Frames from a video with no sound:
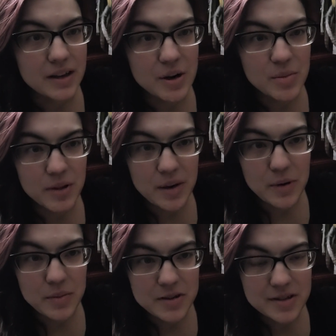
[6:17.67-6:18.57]
nope, leg
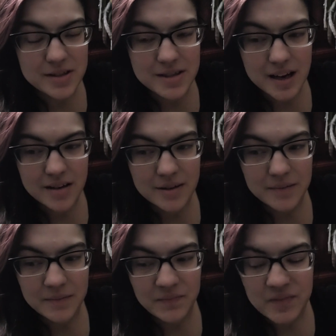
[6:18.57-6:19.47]
warmers instead.
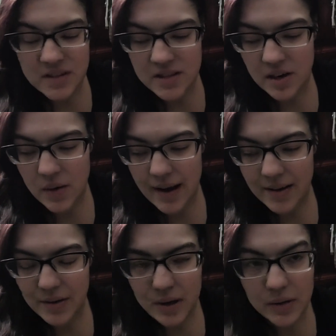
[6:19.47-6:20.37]
So I
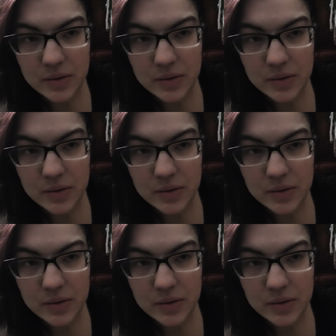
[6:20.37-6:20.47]
don't know.